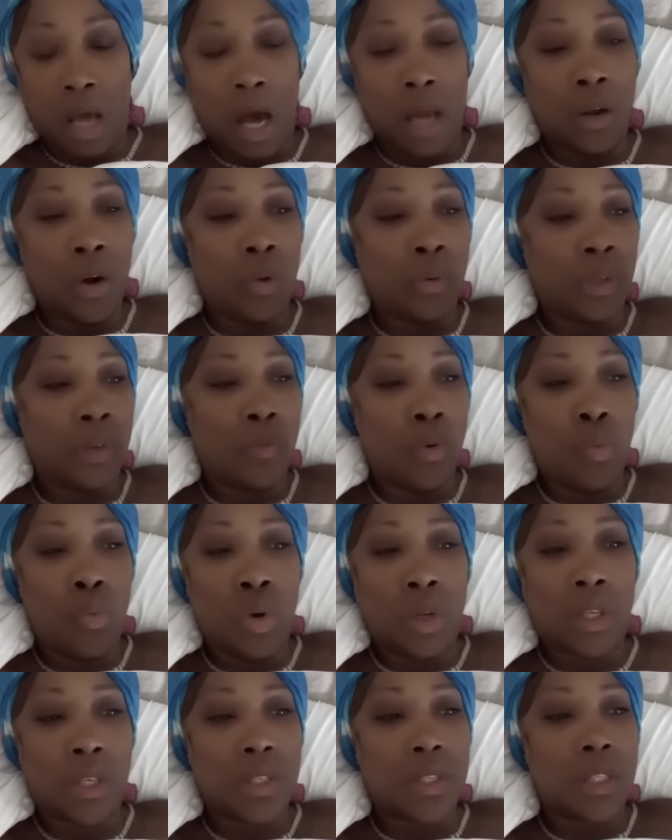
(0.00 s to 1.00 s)
I don't
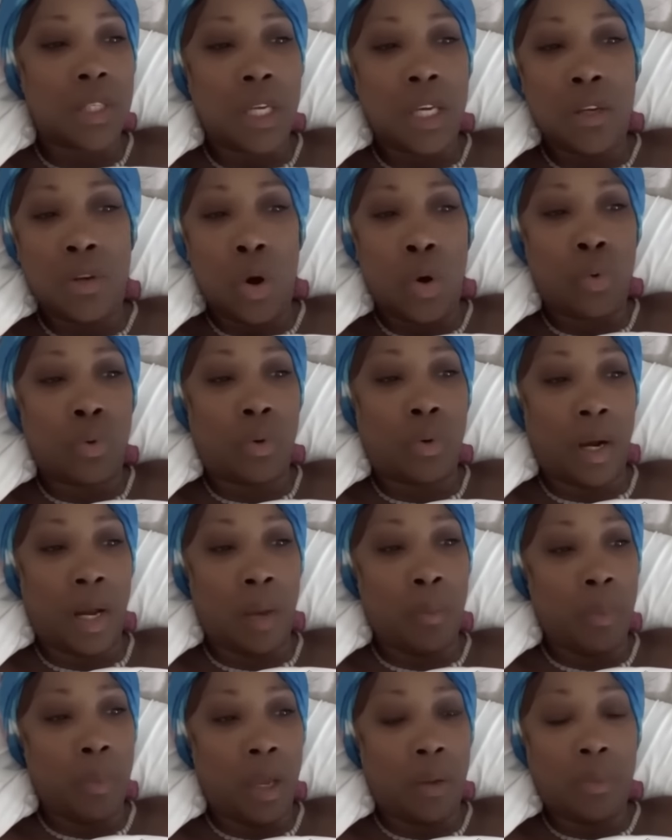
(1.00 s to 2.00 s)
even want to see no
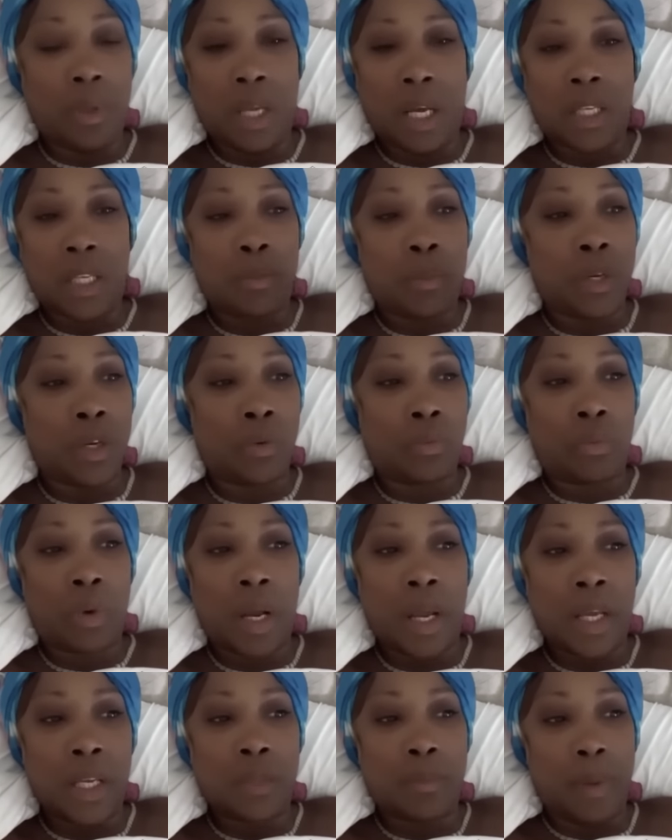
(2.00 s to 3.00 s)
grandbaby that's being
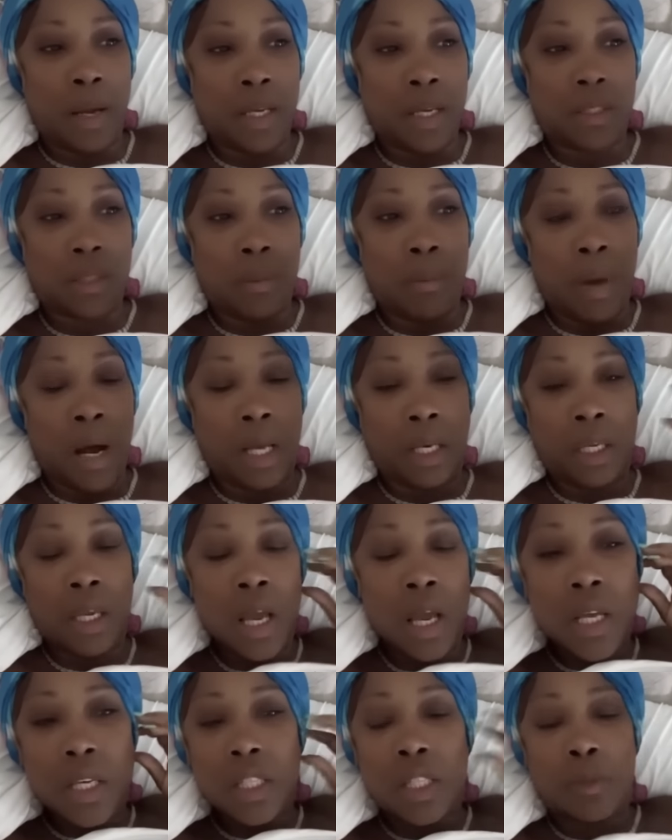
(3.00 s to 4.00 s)
raised by
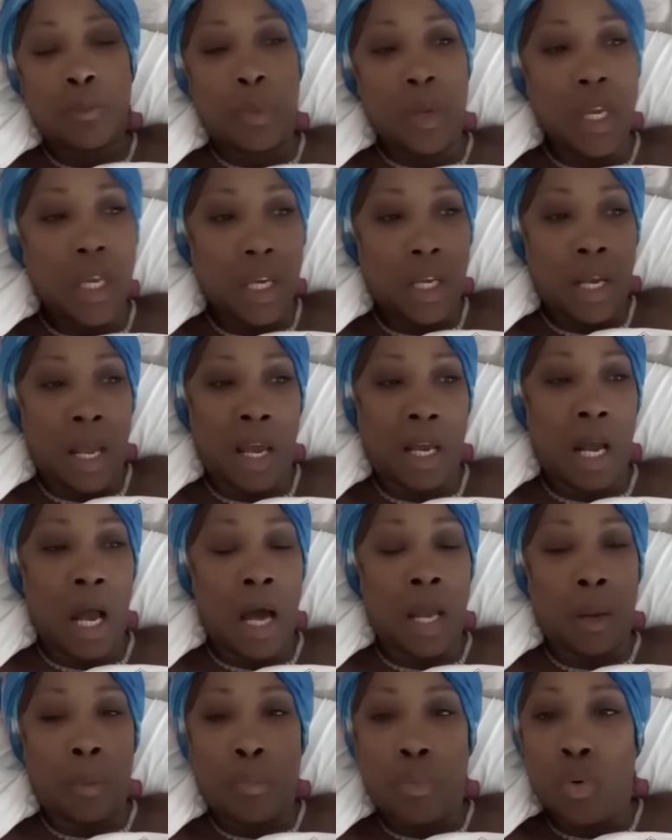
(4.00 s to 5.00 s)
somebody speaking that
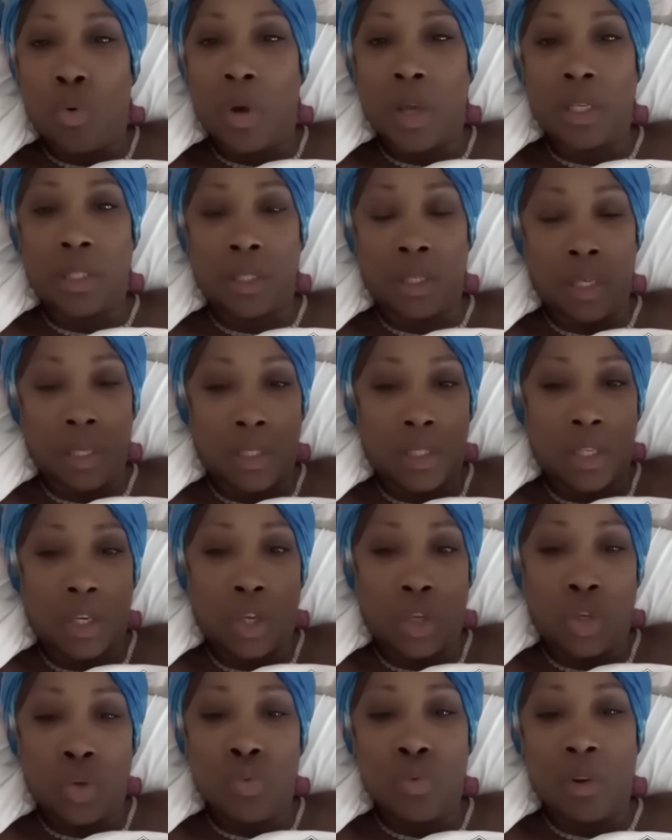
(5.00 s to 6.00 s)
kind of poison into
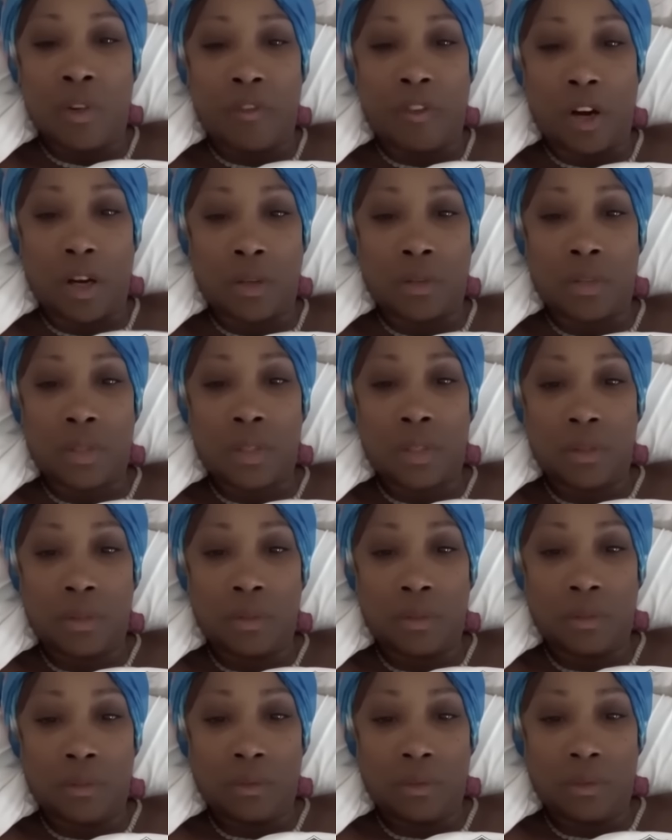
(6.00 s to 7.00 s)
the universe.